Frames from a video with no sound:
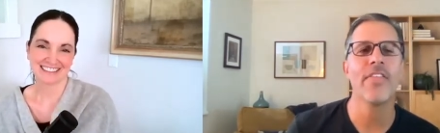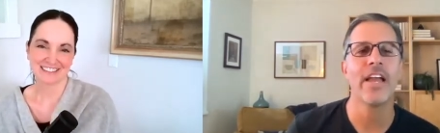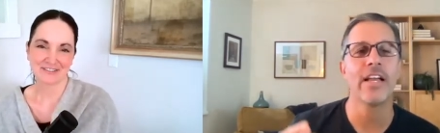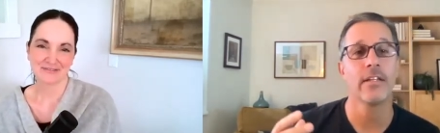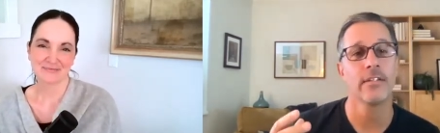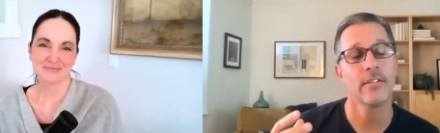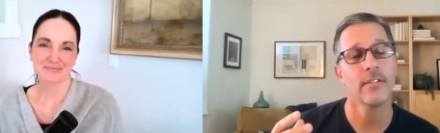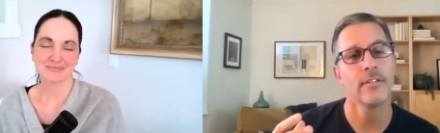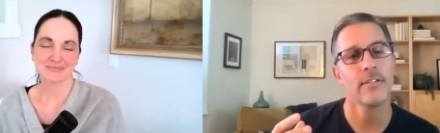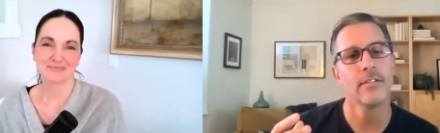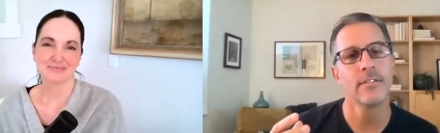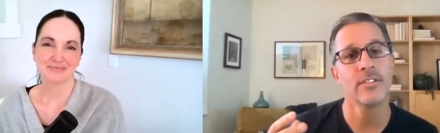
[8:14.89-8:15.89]
Speaker 1: that
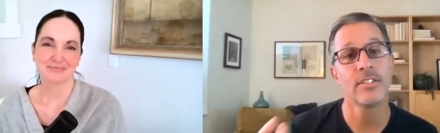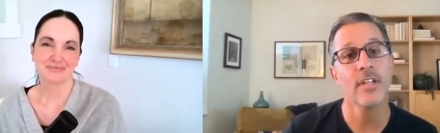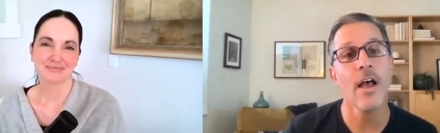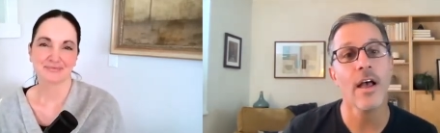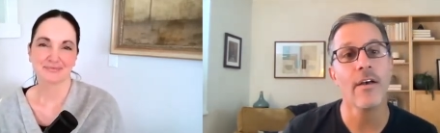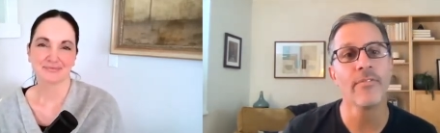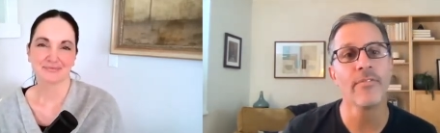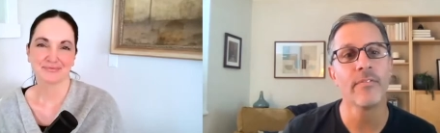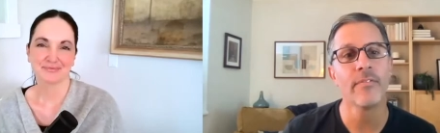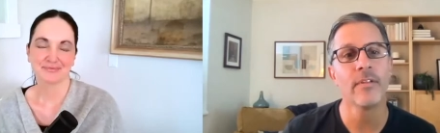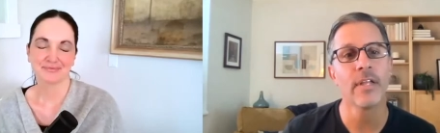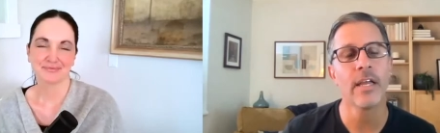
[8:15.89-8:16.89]
stuff
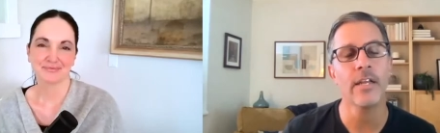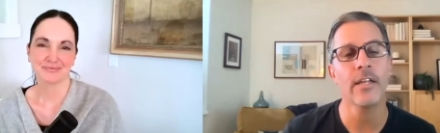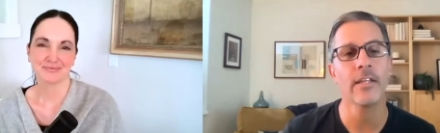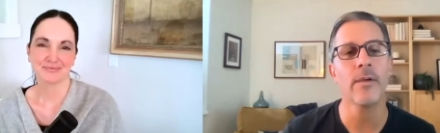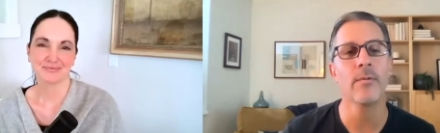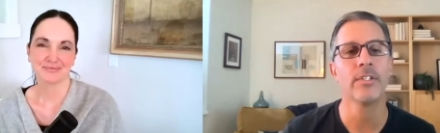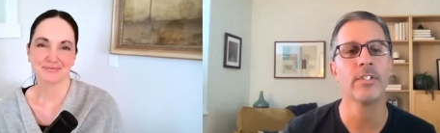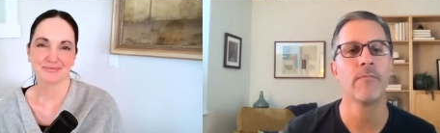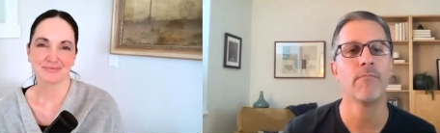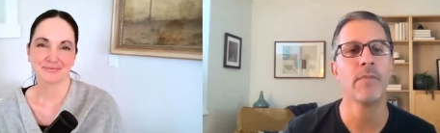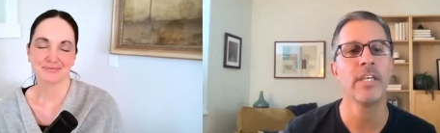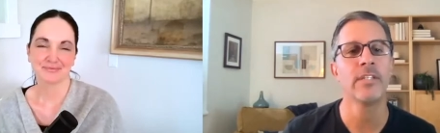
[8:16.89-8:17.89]
that heading language
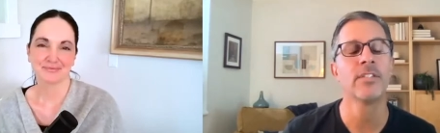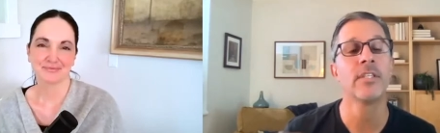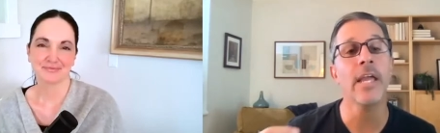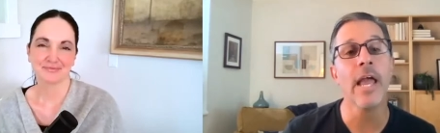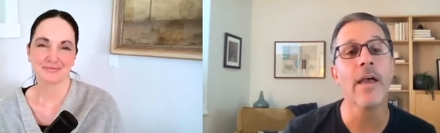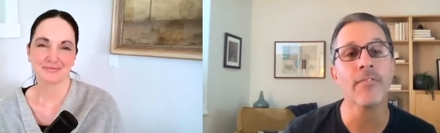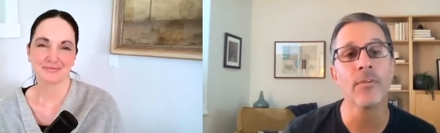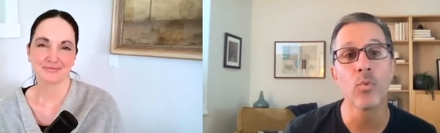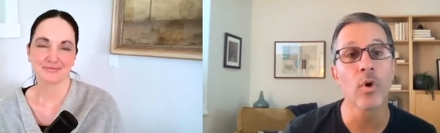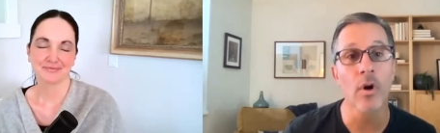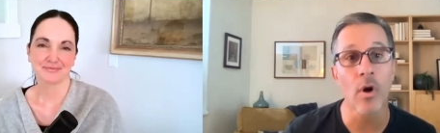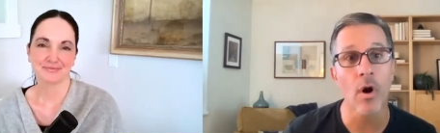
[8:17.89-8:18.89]
means they have to
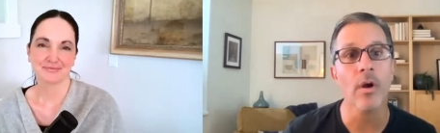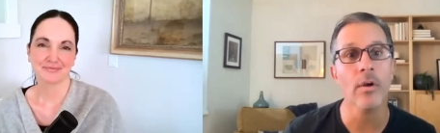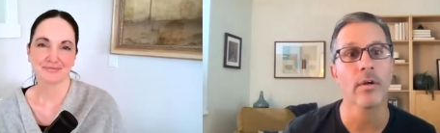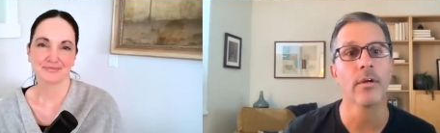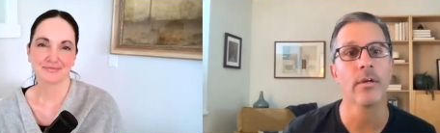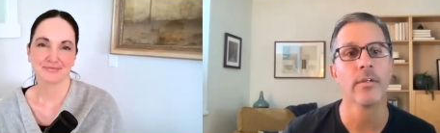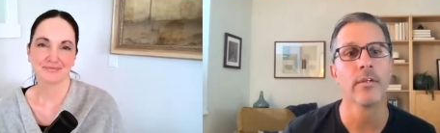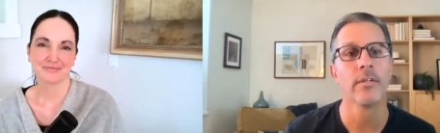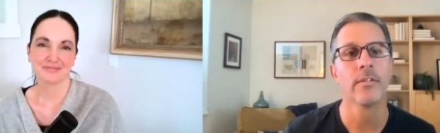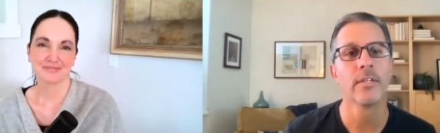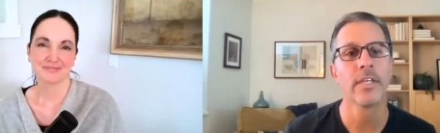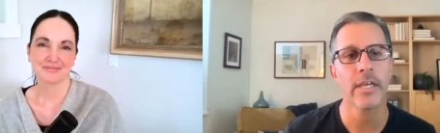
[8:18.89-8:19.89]
work harder
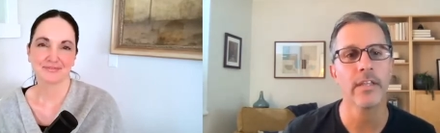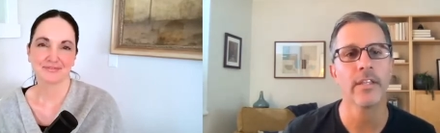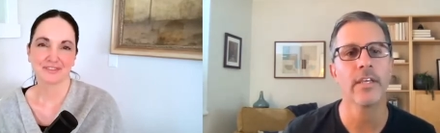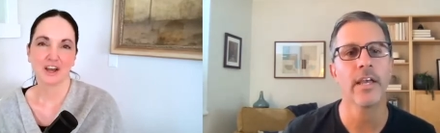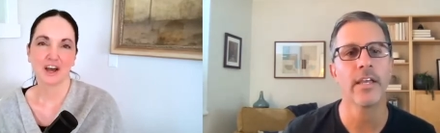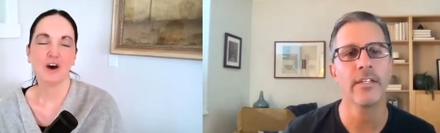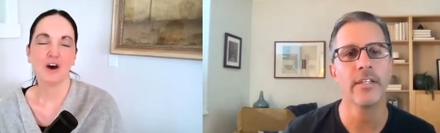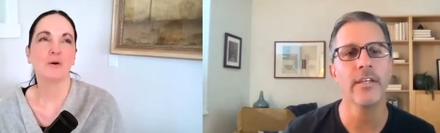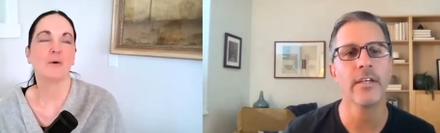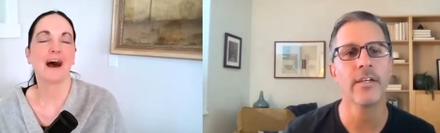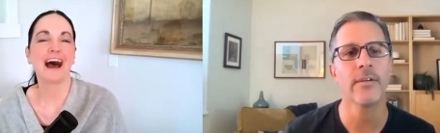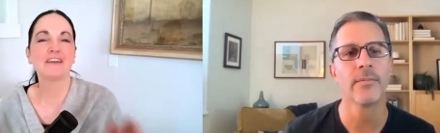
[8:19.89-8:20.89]
to get the oh, idea.
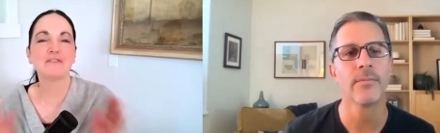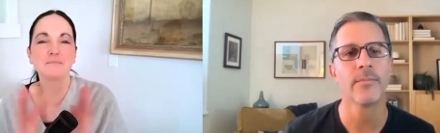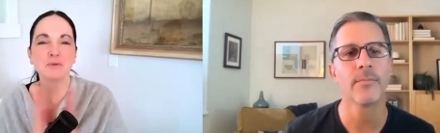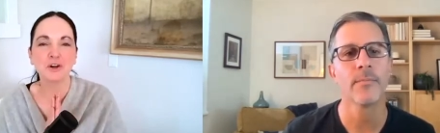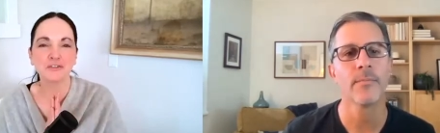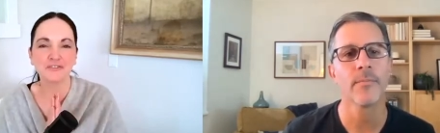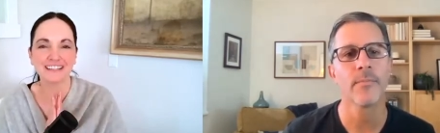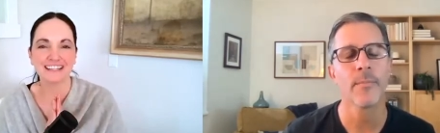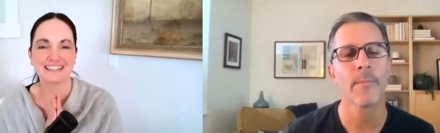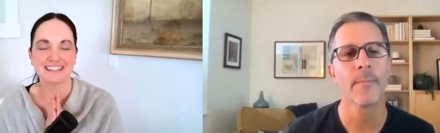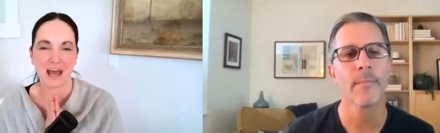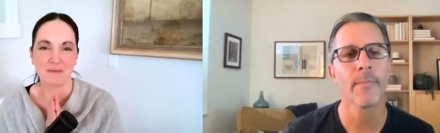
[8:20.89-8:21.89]
Oh, I have
Speaker 2: a perfect
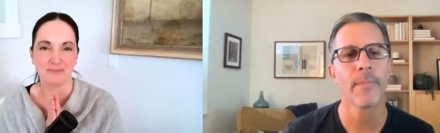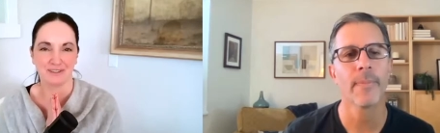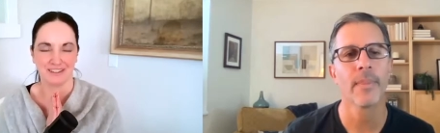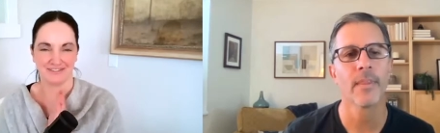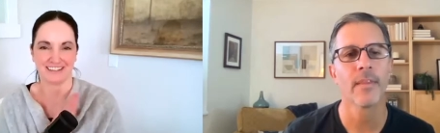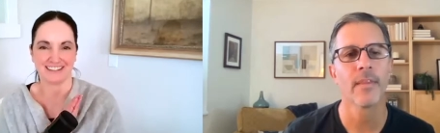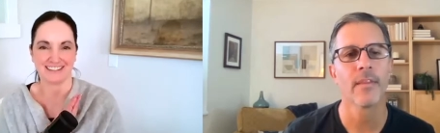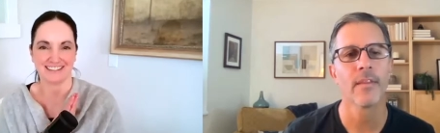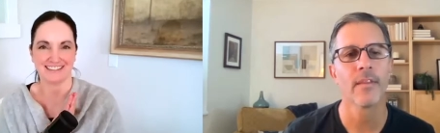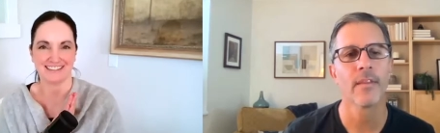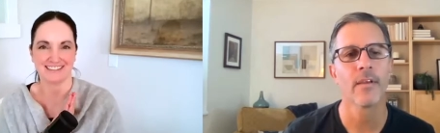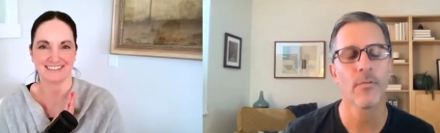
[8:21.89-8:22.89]
example of
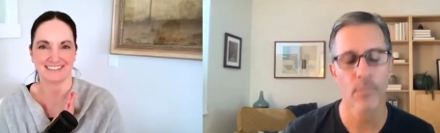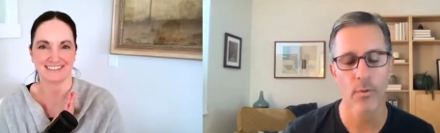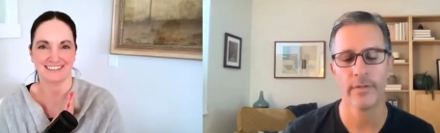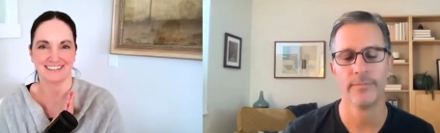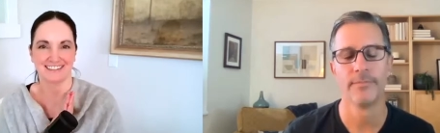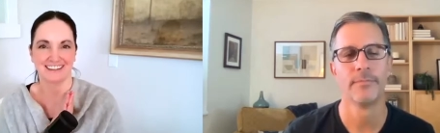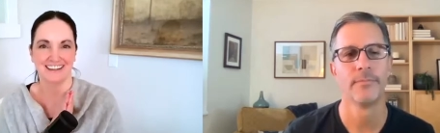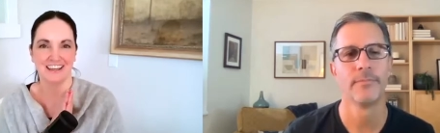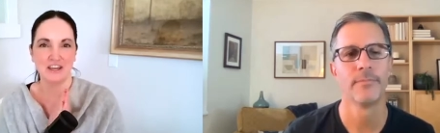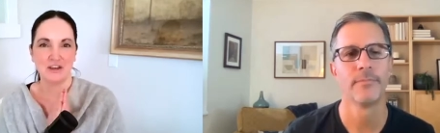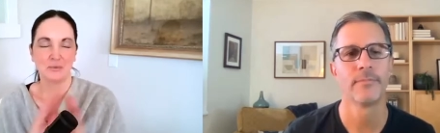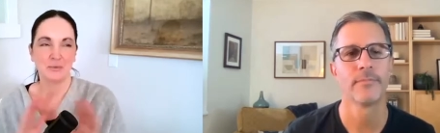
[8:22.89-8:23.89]
this. Go for it.
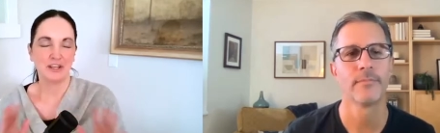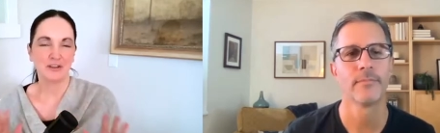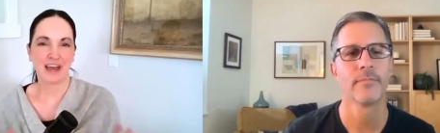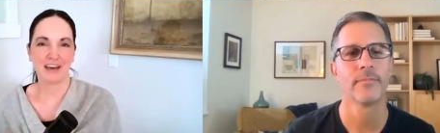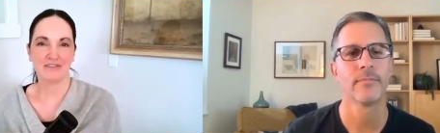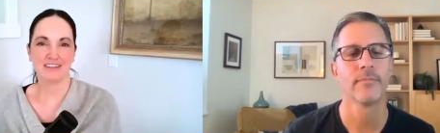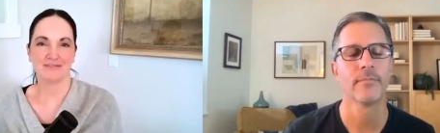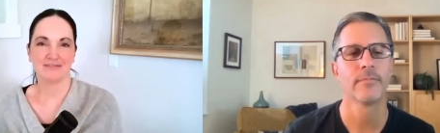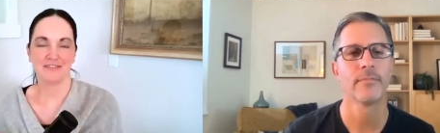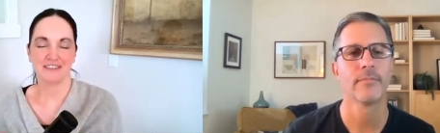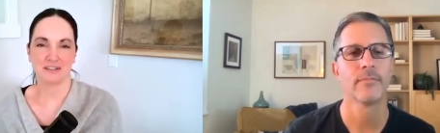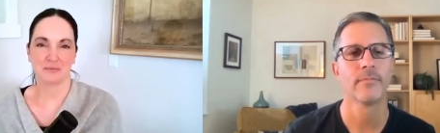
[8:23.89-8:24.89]
When you have a
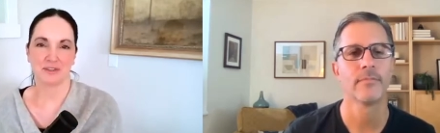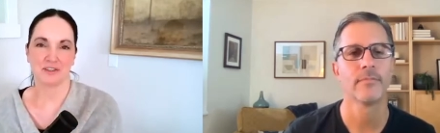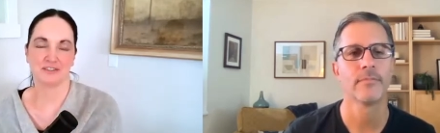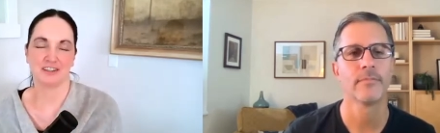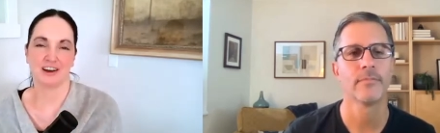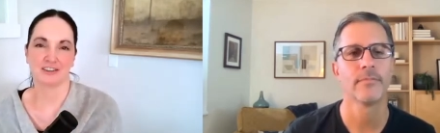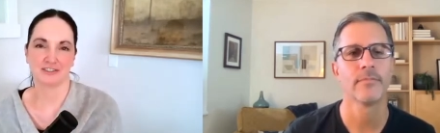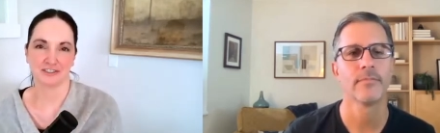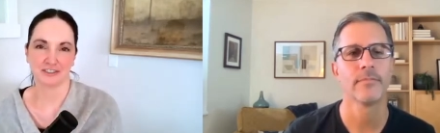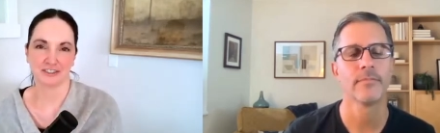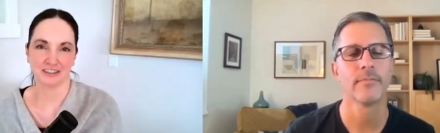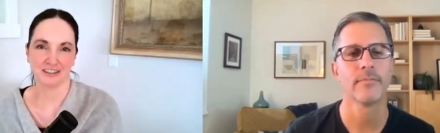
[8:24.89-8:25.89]
visit with your
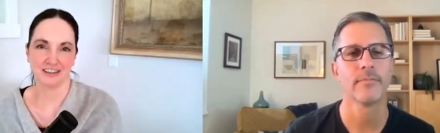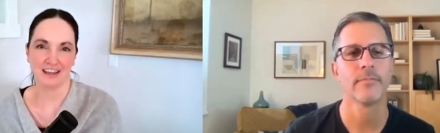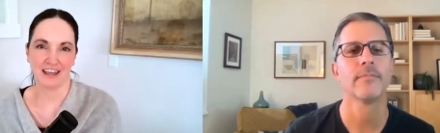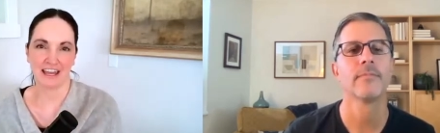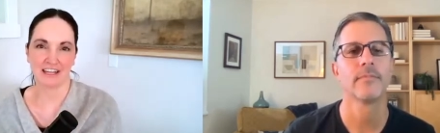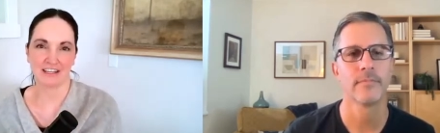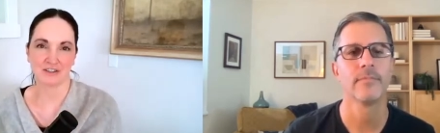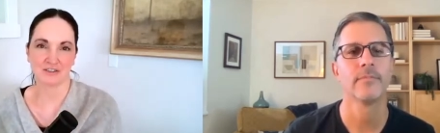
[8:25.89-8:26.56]
doctor and your